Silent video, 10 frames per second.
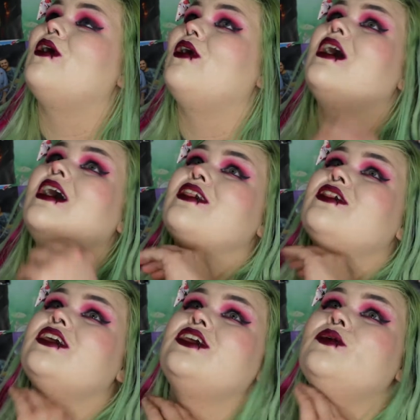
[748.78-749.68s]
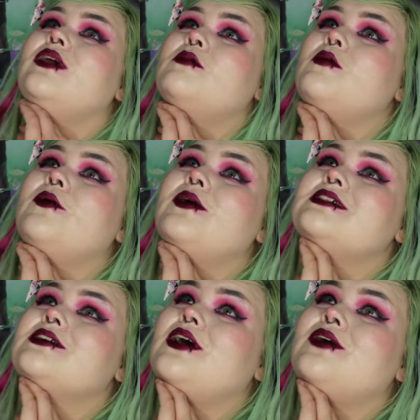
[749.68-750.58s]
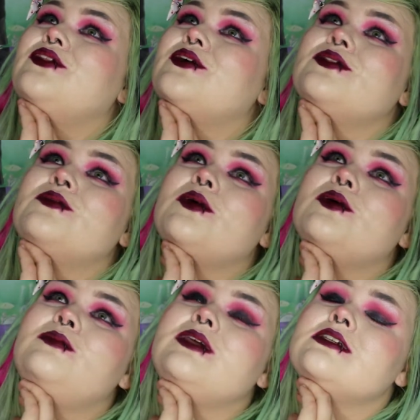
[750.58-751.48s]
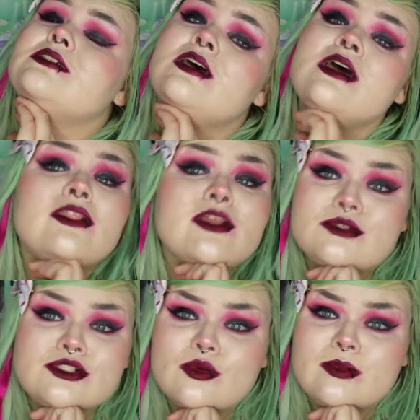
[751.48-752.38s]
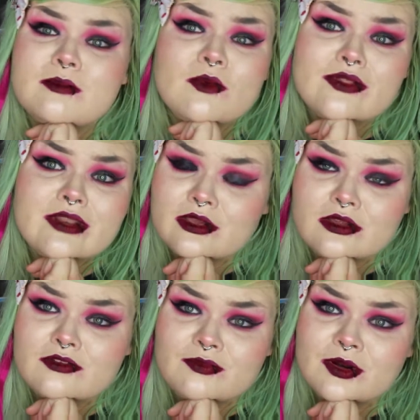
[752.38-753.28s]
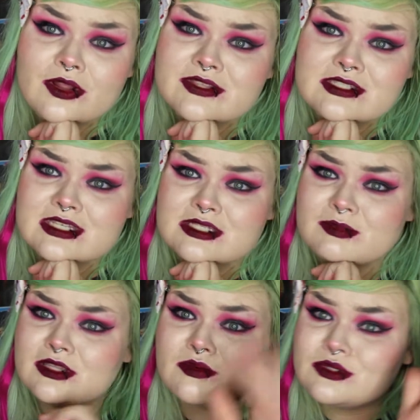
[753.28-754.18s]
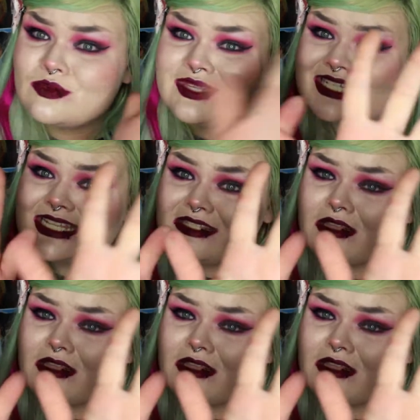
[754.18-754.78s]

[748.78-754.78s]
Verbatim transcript: all the cute emo boys that are out there in the world because there were so many more that I could have put on this list but there was only 10